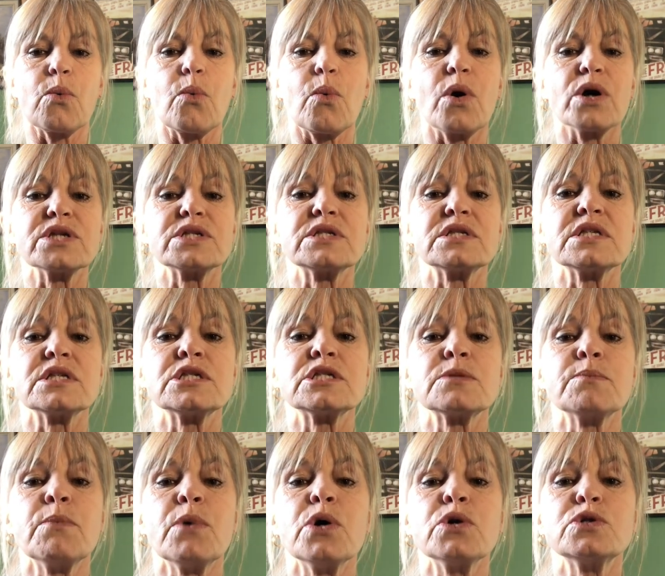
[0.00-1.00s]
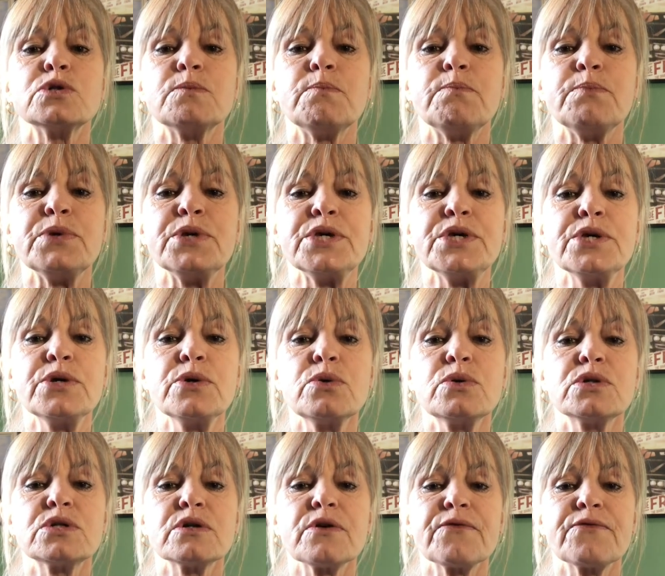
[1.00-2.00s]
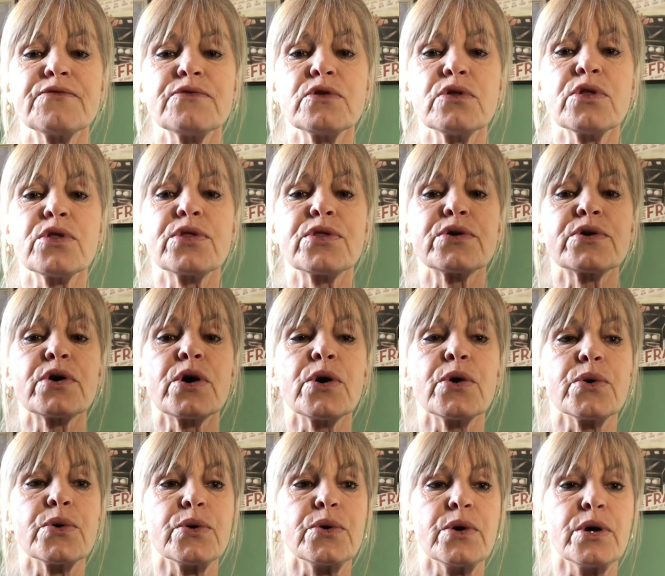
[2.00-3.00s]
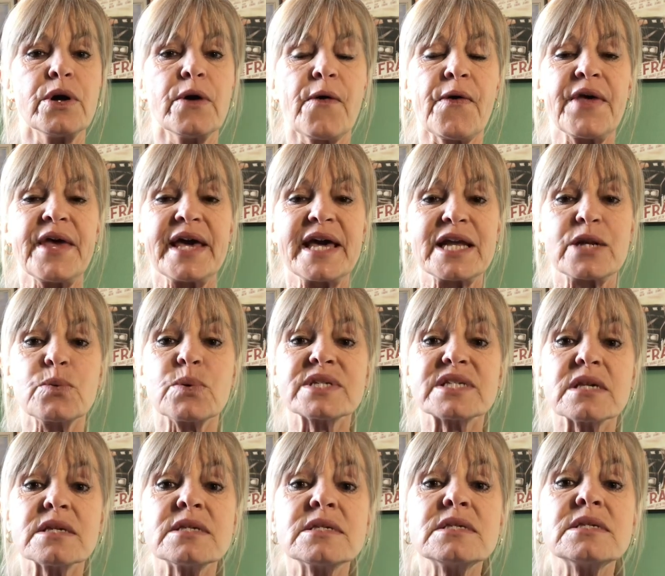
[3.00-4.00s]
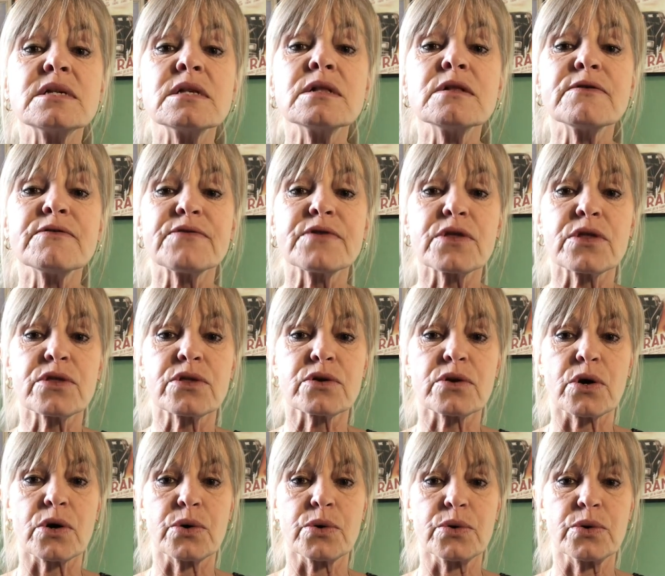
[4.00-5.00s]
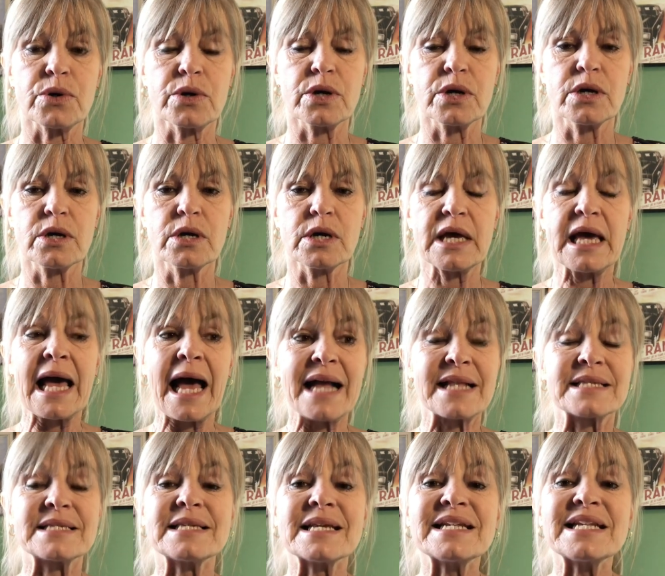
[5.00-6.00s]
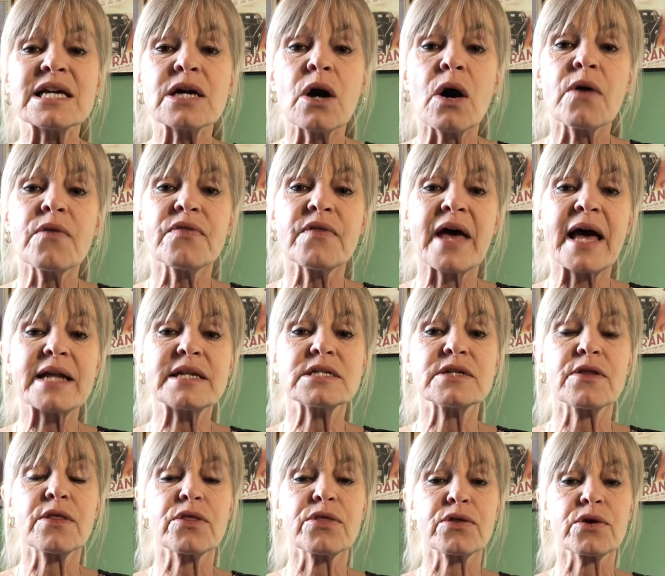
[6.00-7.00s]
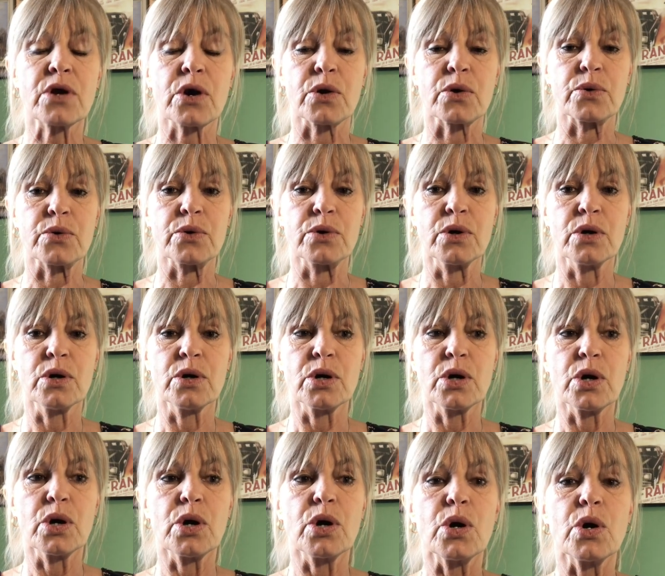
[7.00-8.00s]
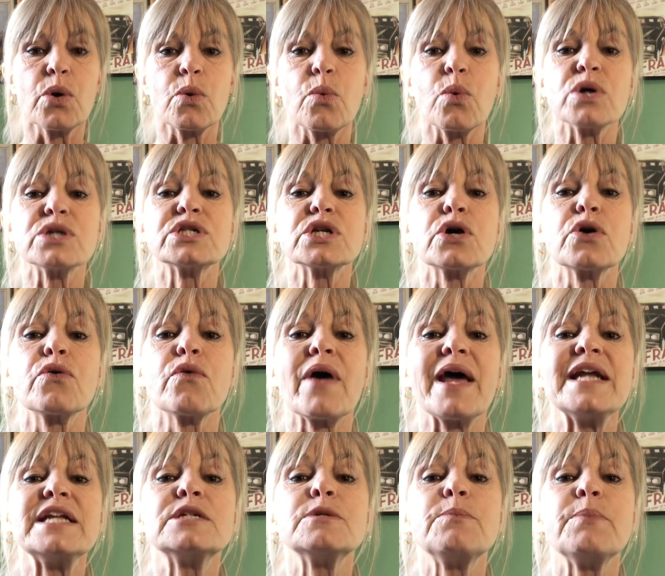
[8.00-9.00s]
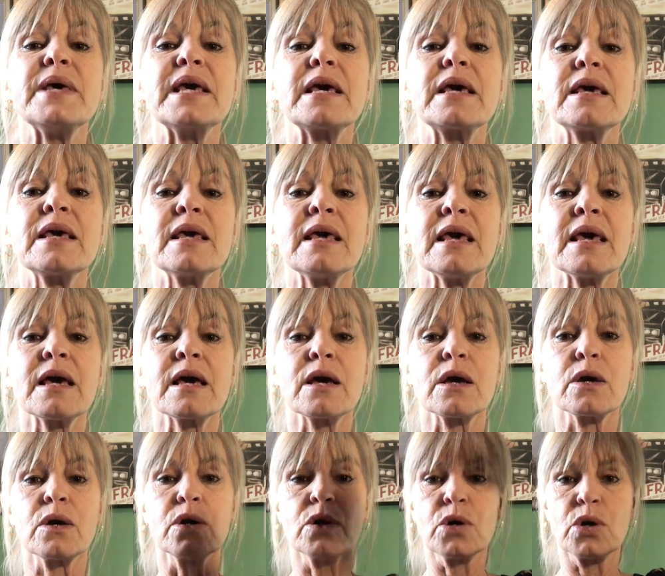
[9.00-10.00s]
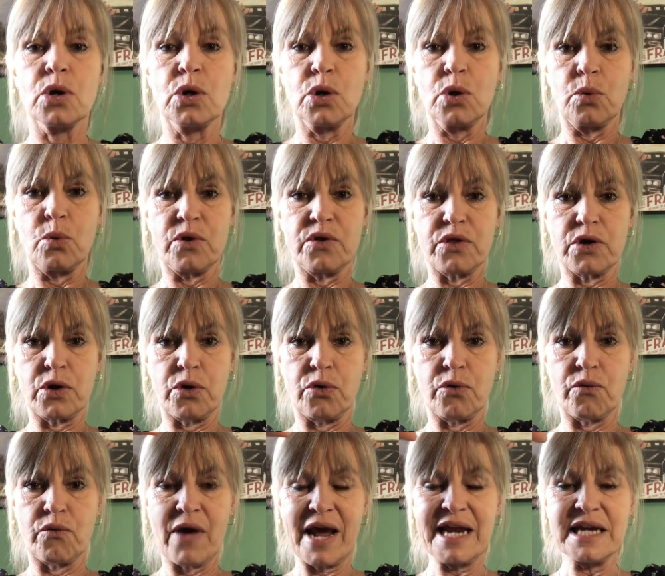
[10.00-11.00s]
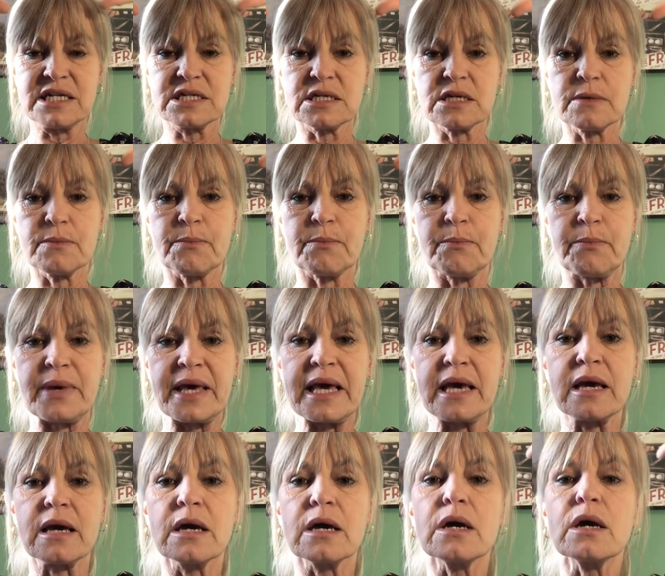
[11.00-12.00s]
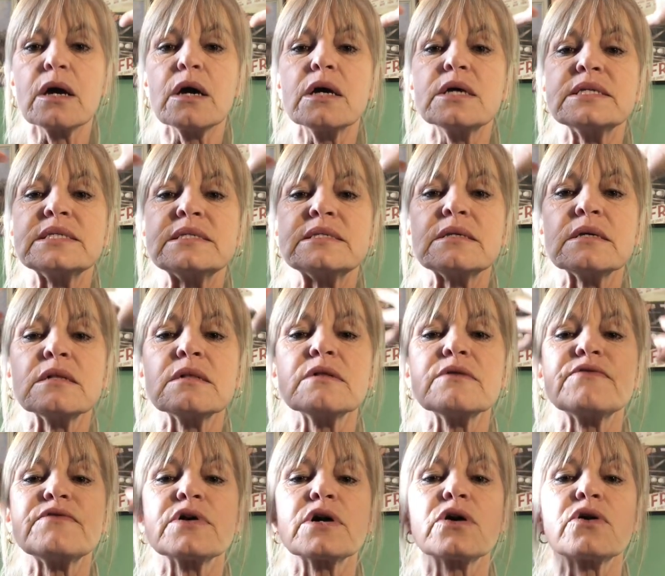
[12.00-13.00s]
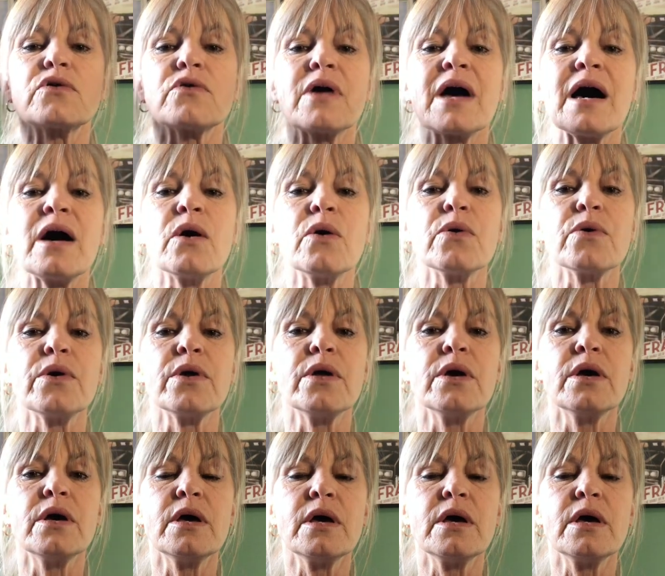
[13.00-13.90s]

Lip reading: was this most beautiful throne. It was a silver throne, and sitting on that throne was a great big king with a great big silver crown